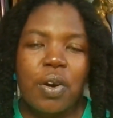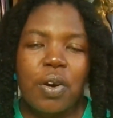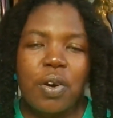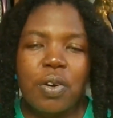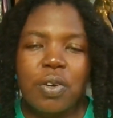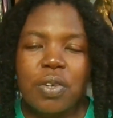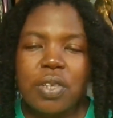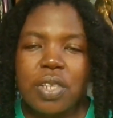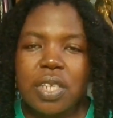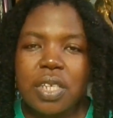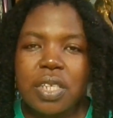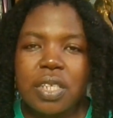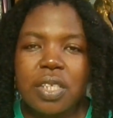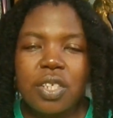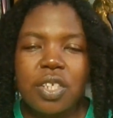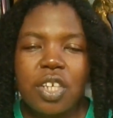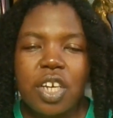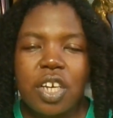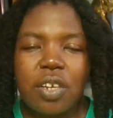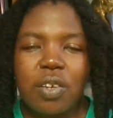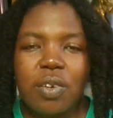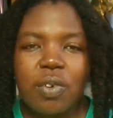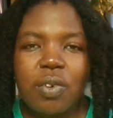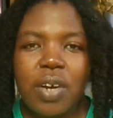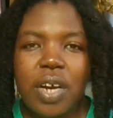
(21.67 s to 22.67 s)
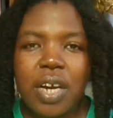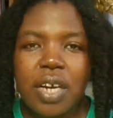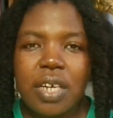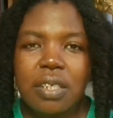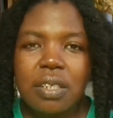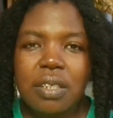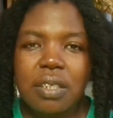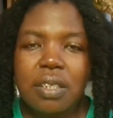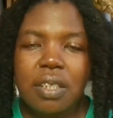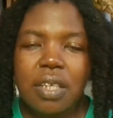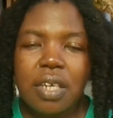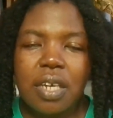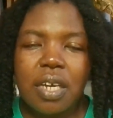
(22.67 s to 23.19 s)
On this channel, I
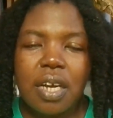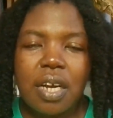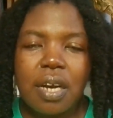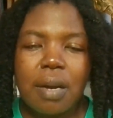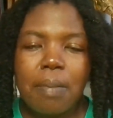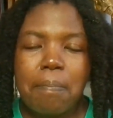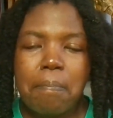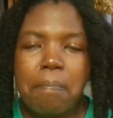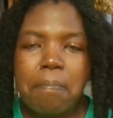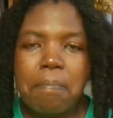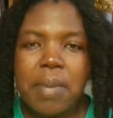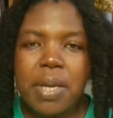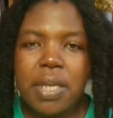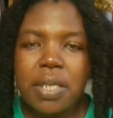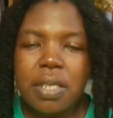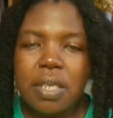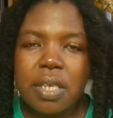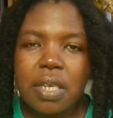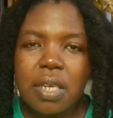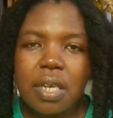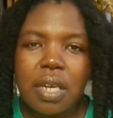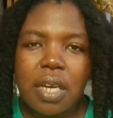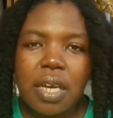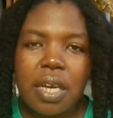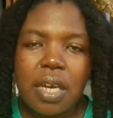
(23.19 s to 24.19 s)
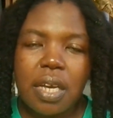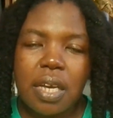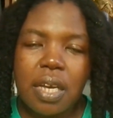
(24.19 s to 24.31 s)
share basic